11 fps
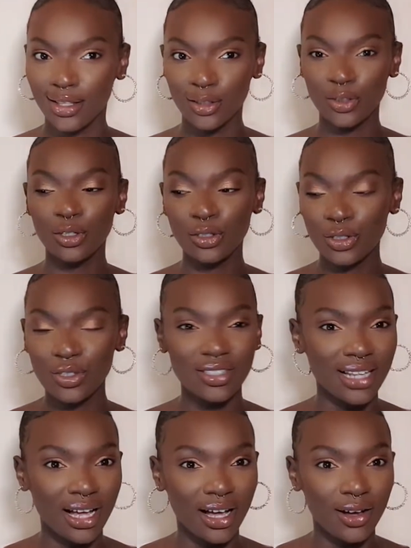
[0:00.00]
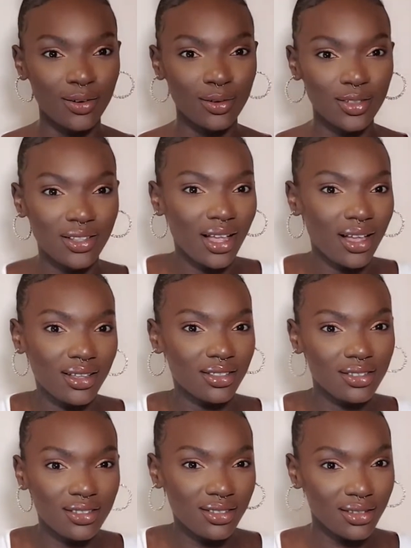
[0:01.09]
Tutus now,
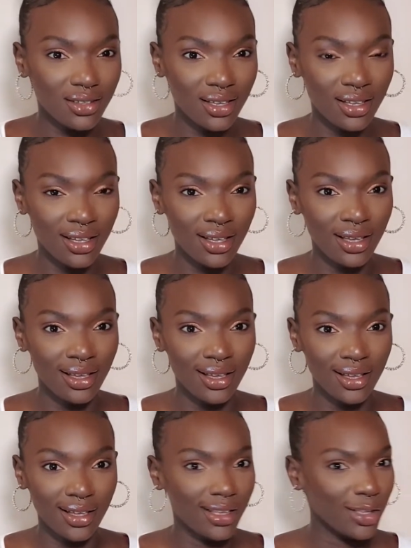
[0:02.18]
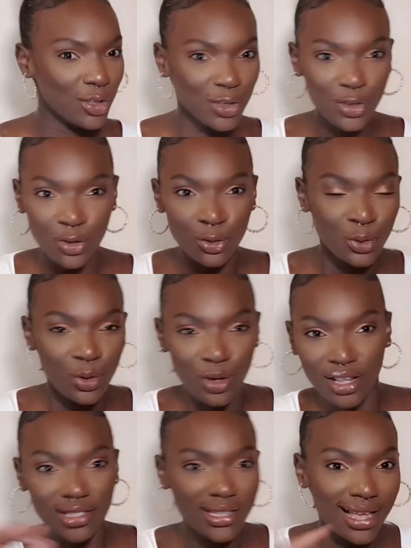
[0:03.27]
like, you're
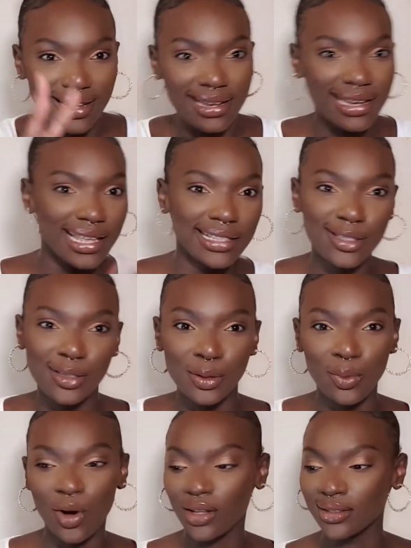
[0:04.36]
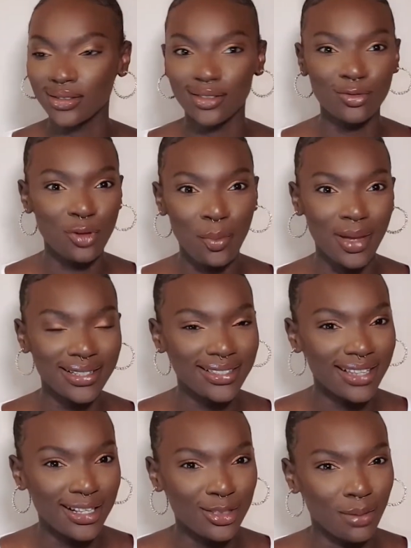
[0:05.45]
turning it into one
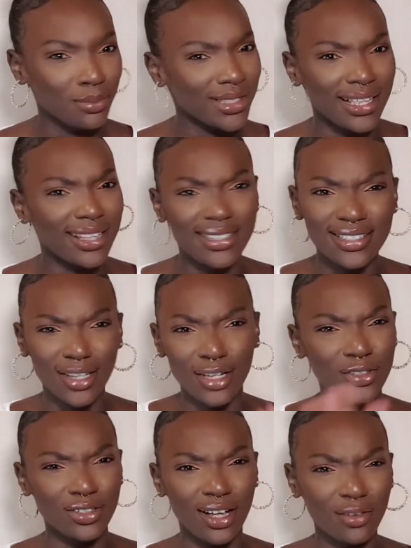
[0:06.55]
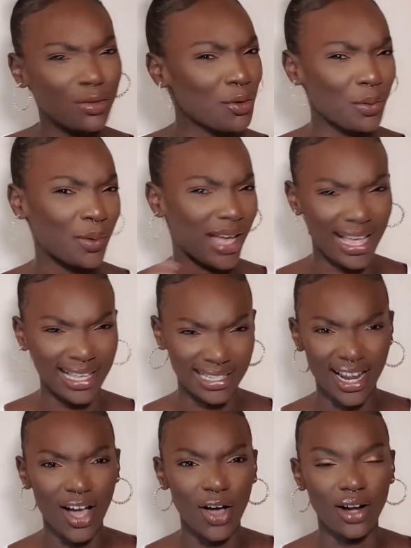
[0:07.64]
romantic something, and it's like, I thought we were hanging
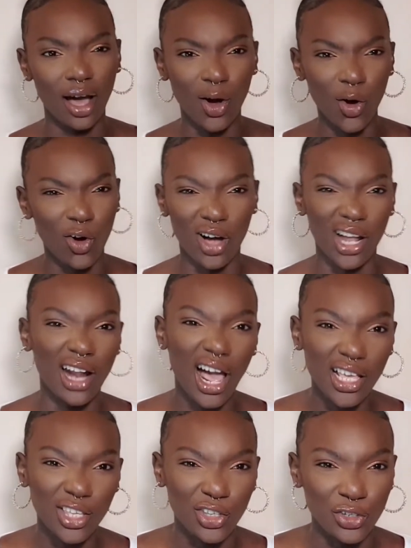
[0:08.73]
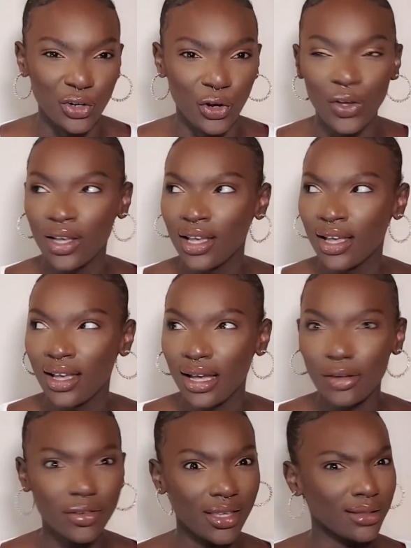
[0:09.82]
out, like, oh, I like you.
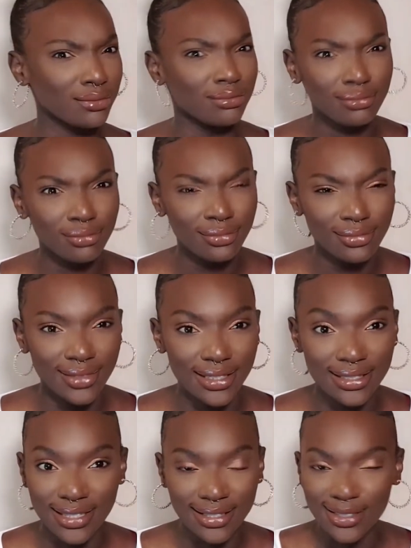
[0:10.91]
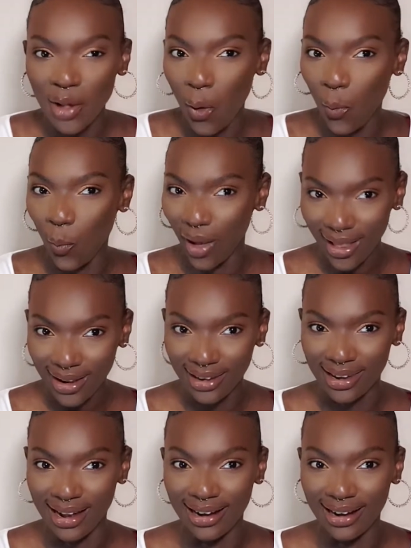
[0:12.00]
I'm thinking, since when?